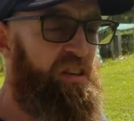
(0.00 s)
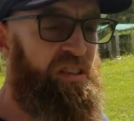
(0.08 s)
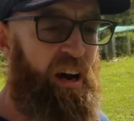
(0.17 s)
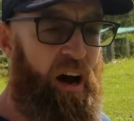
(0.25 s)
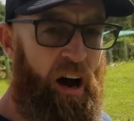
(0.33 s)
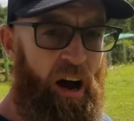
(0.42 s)

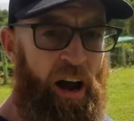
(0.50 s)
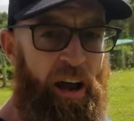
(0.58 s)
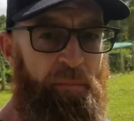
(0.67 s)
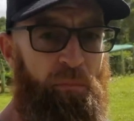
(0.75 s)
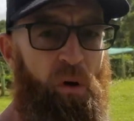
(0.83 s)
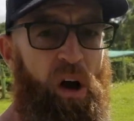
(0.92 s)

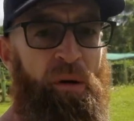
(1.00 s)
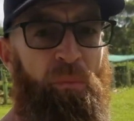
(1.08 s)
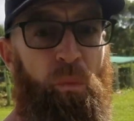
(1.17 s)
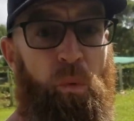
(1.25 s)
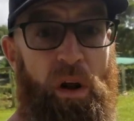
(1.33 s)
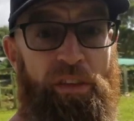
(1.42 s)
time
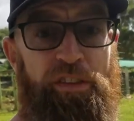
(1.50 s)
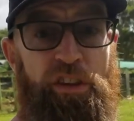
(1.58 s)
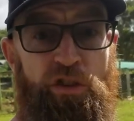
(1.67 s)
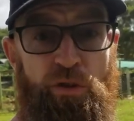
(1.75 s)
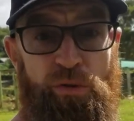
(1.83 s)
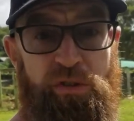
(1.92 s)
and with
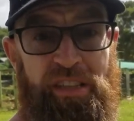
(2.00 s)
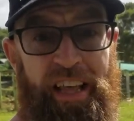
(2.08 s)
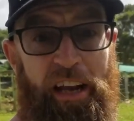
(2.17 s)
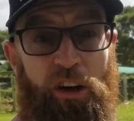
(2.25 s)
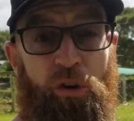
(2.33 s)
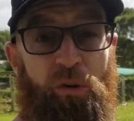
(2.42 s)
use,
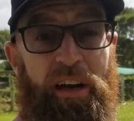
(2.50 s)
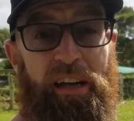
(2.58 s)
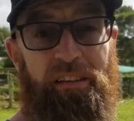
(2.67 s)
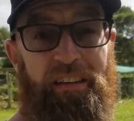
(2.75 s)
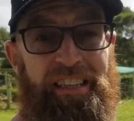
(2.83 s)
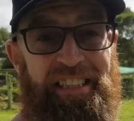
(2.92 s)
that
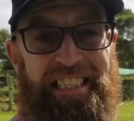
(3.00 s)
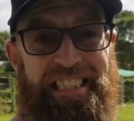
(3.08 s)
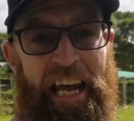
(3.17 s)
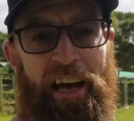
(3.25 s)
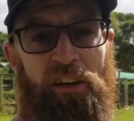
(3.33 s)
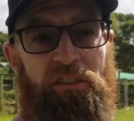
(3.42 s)
crinkling
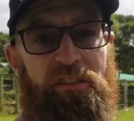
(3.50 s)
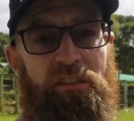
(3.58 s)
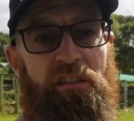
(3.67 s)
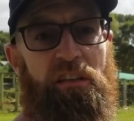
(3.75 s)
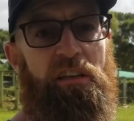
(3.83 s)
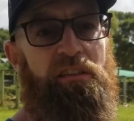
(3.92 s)
sound
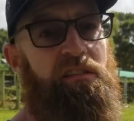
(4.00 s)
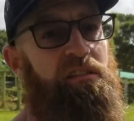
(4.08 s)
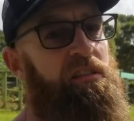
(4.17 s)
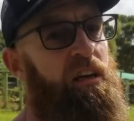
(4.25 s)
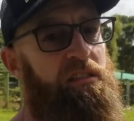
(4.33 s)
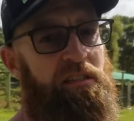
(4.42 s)

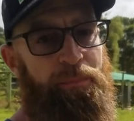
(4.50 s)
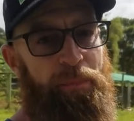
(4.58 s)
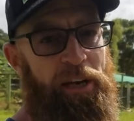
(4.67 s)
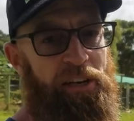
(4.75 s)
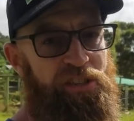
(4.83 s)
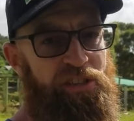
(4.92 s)
does
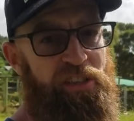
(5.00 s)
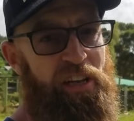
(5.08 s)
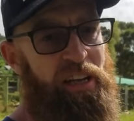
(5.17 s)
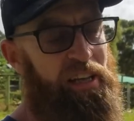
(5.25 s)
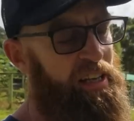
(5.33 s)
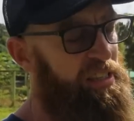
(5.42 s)
diminish.
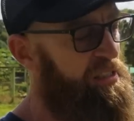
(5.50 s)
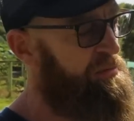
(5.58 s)
It gets